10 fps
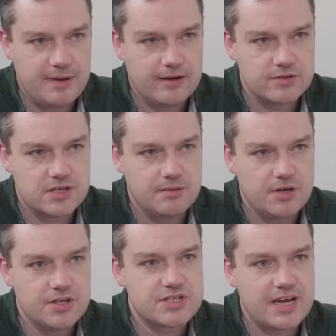about him,
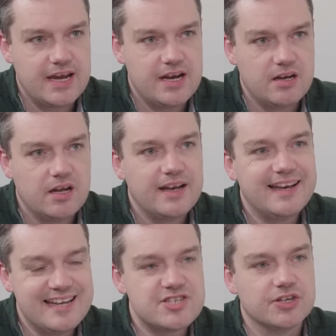and saying,
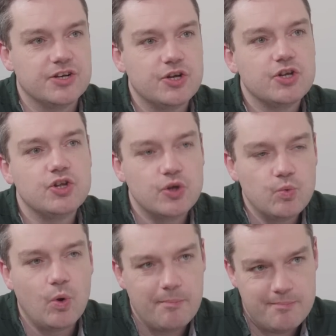"Listen, you
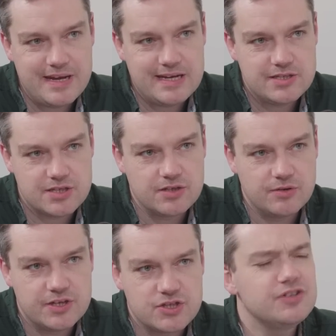want me to
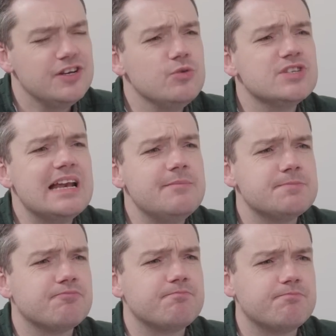do this job." Didn't you tell him
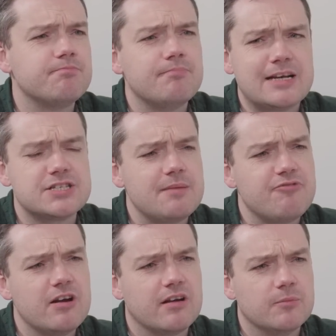his matchday
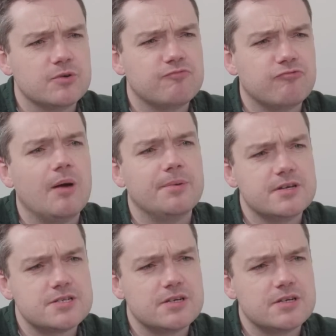programme was rubbish?